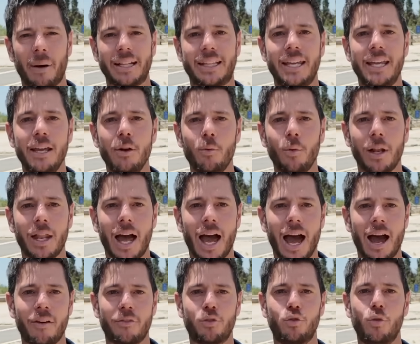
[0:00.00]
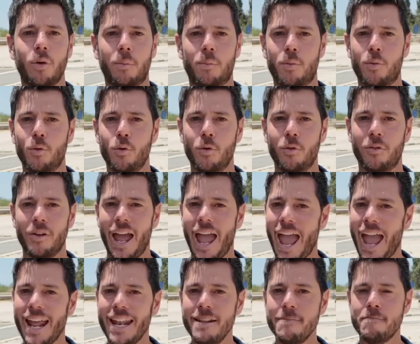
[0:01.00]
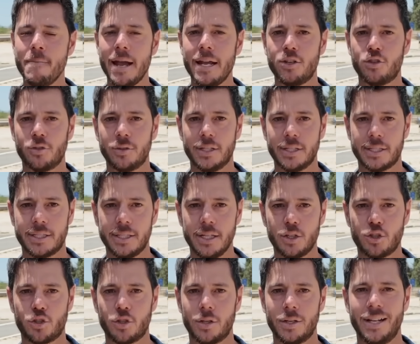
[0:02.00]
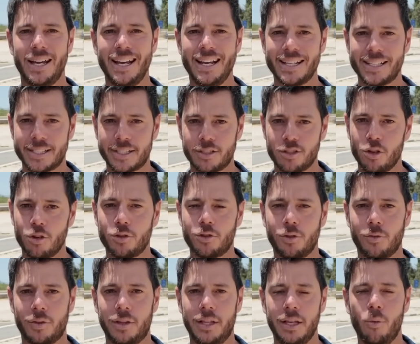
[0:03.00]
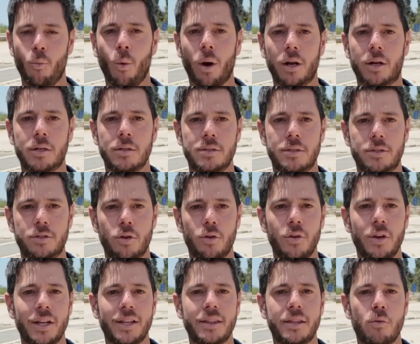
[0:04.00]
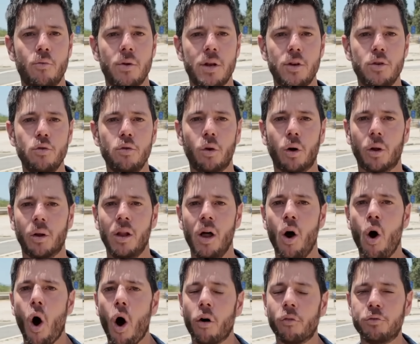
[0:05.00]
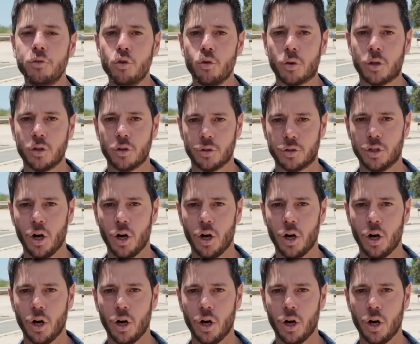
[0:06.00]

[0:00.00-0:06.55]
But he will have to approve any major decision, certainly one concerning the renewal of nuclear